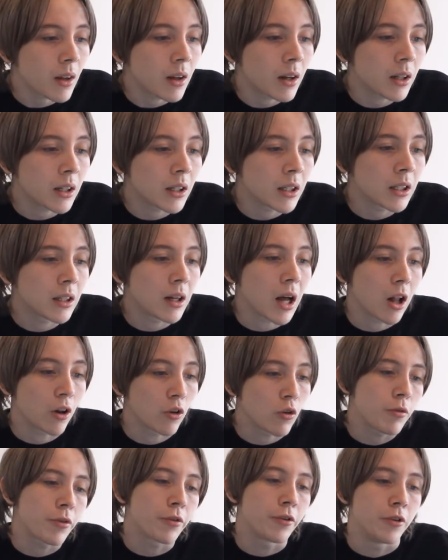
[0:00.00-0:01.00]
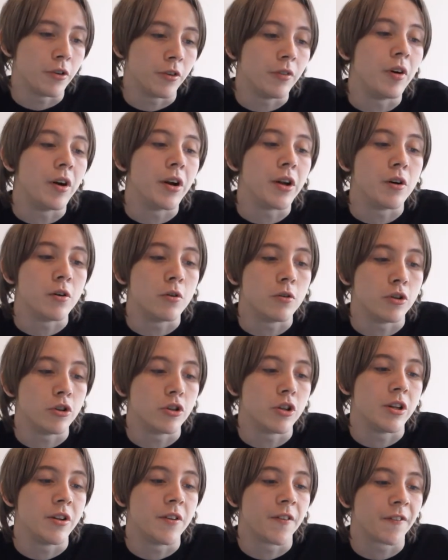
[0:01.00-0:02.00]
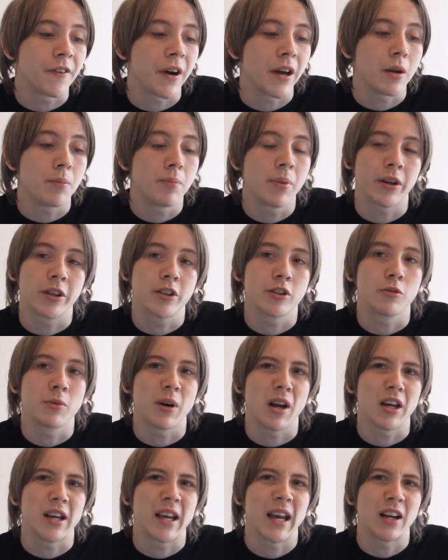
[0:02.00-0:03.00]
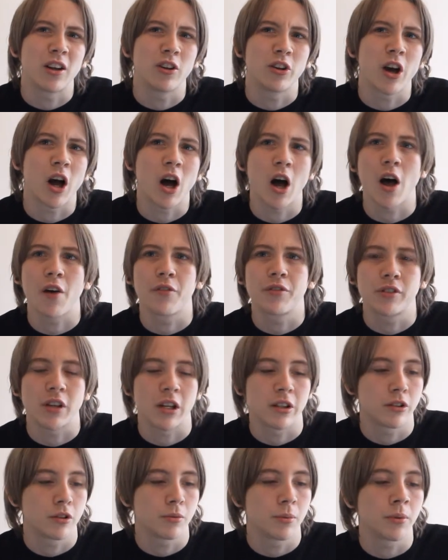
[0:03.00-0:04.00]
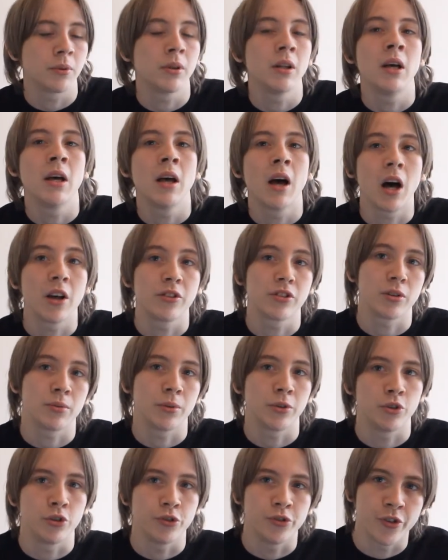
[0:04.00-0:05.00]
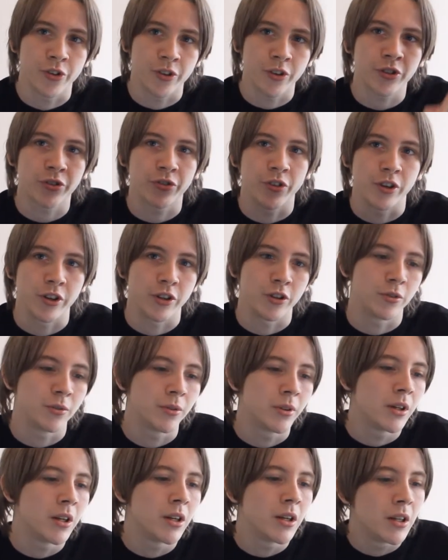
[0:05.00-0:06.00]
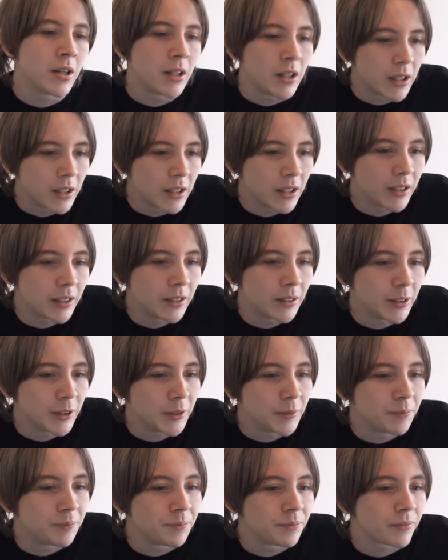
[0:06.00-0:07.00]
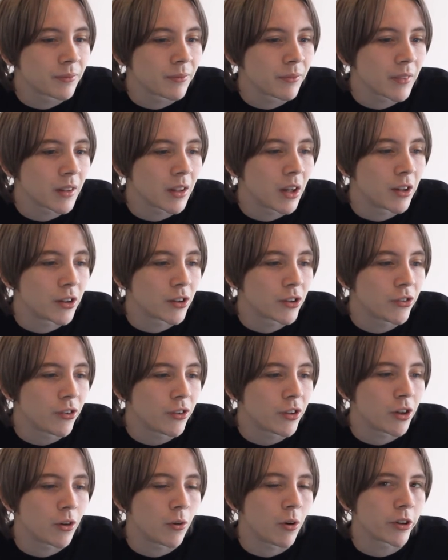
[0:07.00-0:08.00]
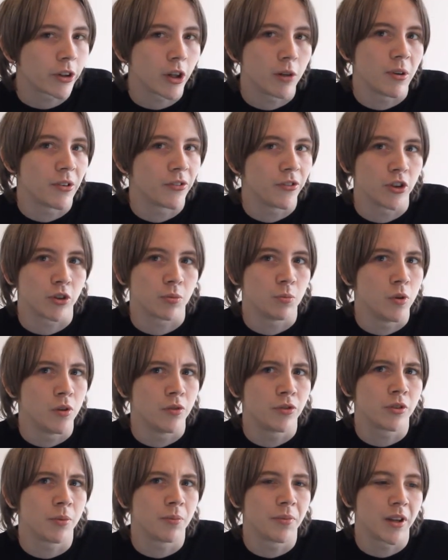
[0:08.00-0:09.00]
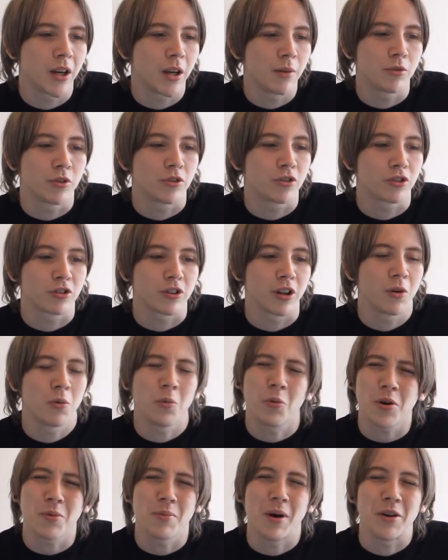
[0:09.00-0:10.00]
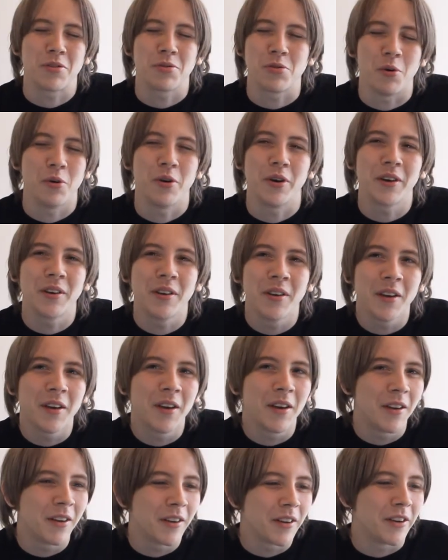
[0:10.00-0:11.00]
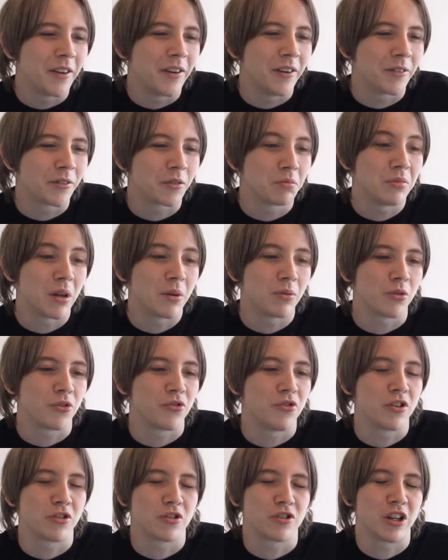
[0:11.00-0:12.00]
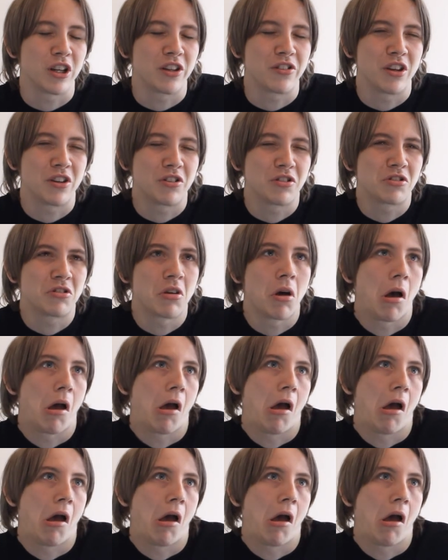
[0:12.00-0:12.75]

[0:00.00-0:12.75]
I'll go through the video usually to find a picture where I kind of look half sensible, as I will do for this video. And it's funny to watch how my face moves sometimes. It's just like, what am I doing? You know, sometimes my face is like this.